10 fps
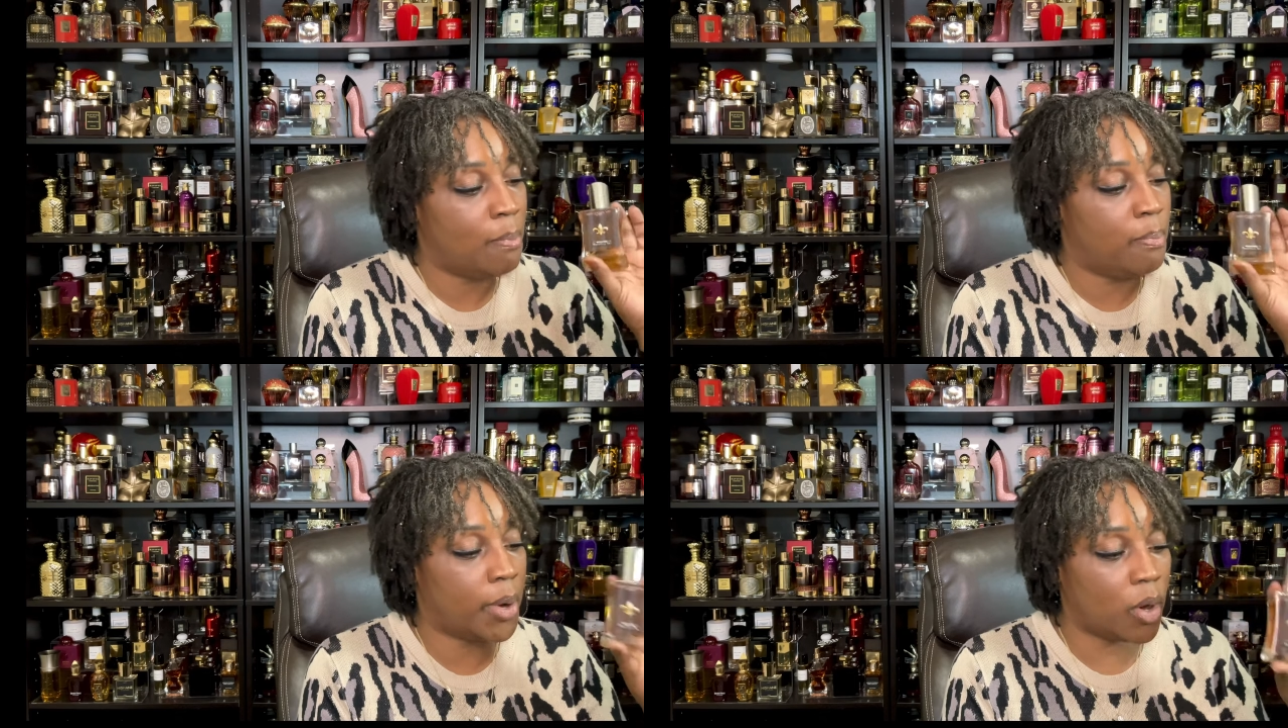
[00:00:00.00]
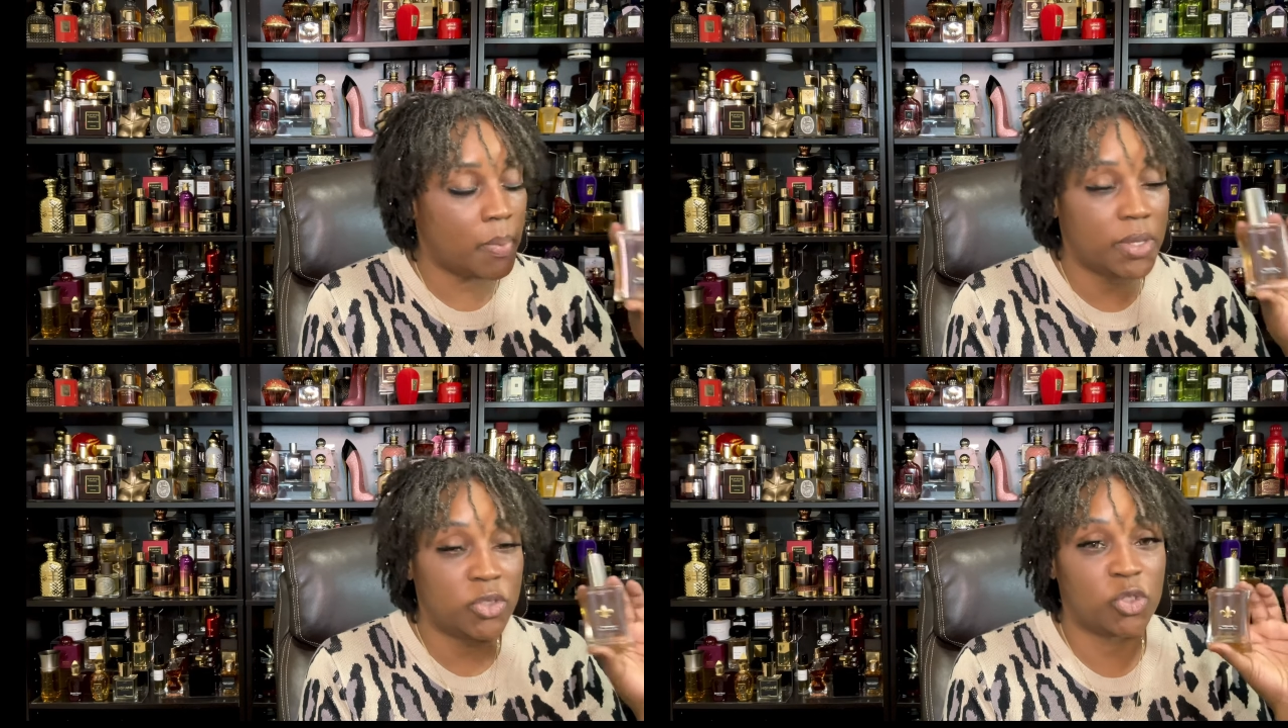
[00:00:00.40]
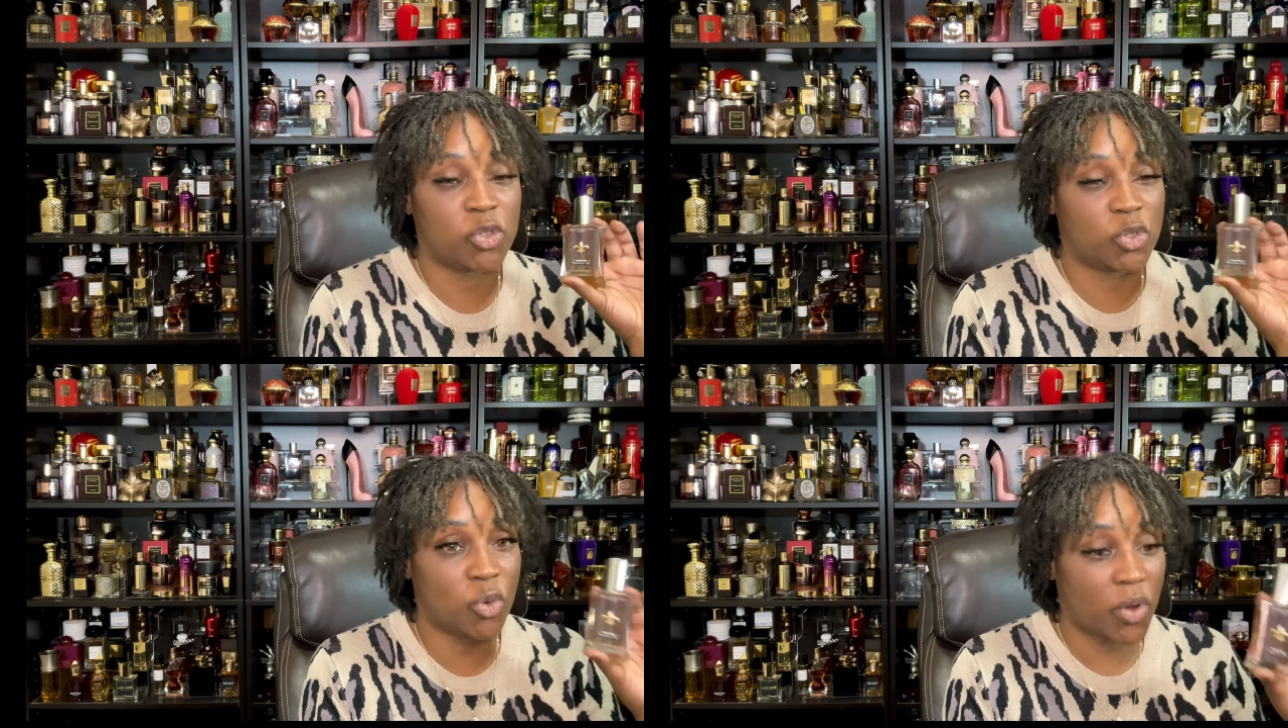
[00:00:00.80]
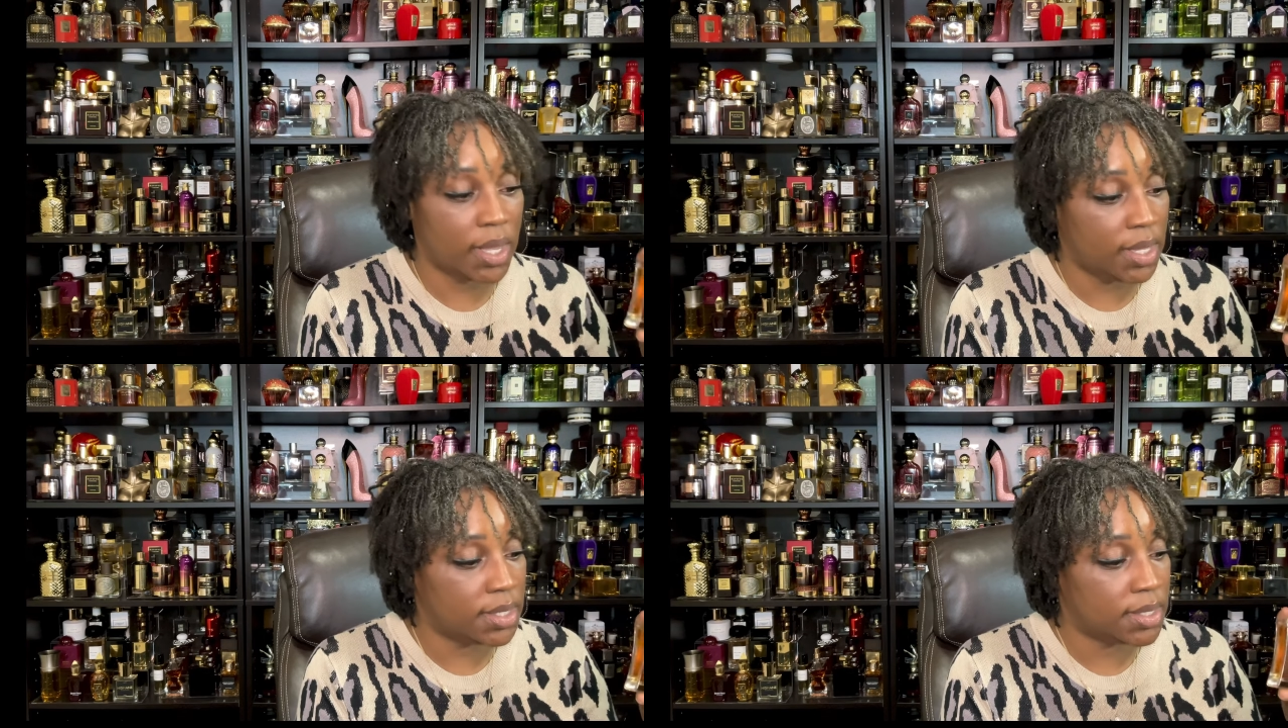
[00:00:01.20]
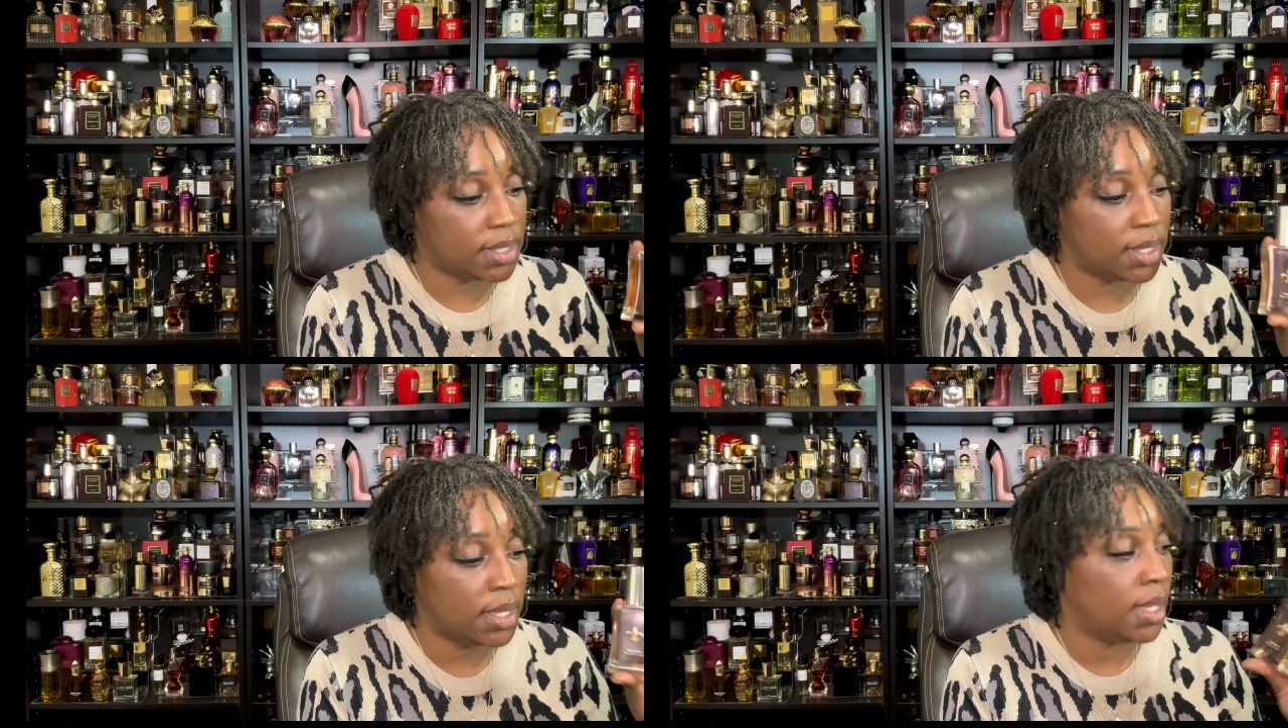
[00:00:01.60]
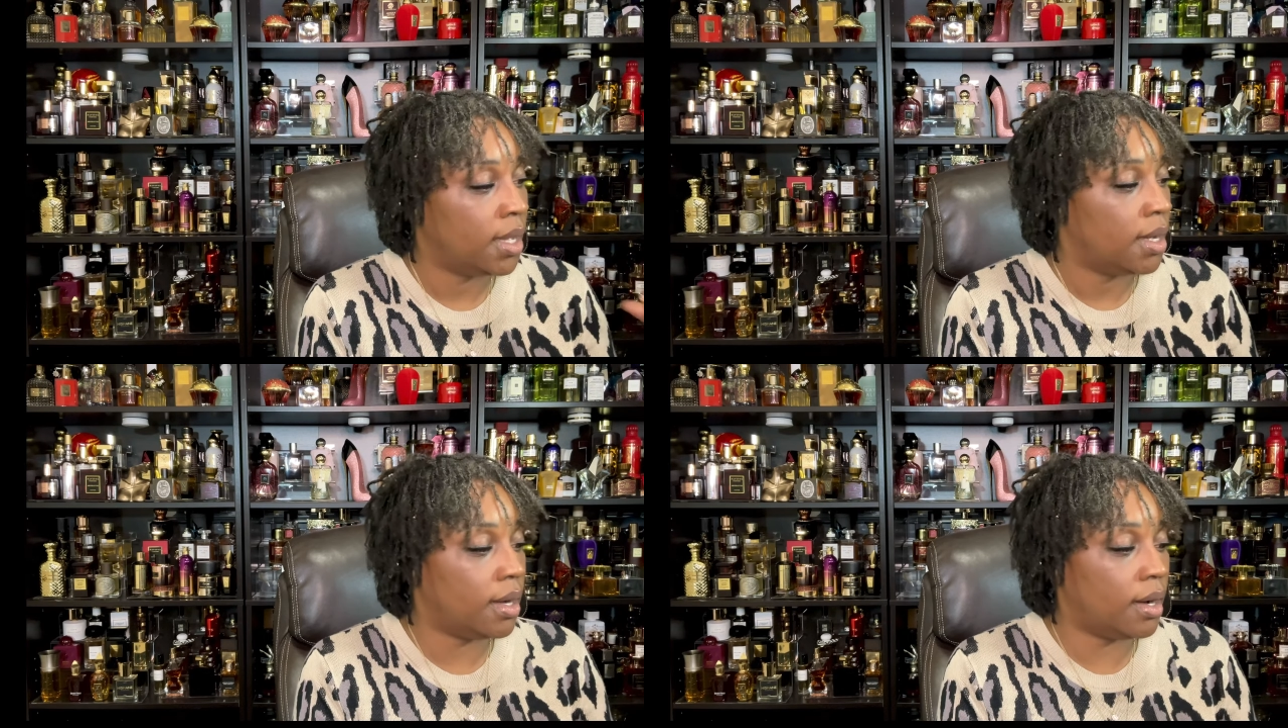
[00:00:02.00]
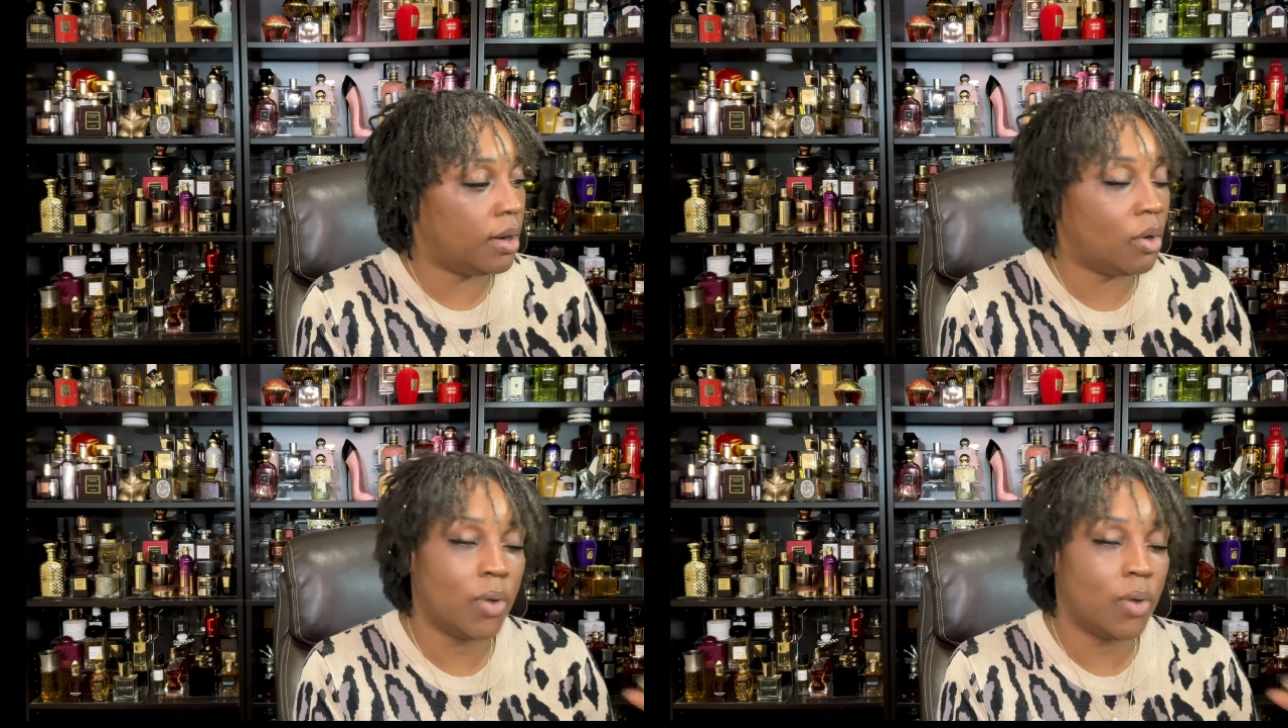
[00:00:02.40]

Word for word: Bourbon Street, oh,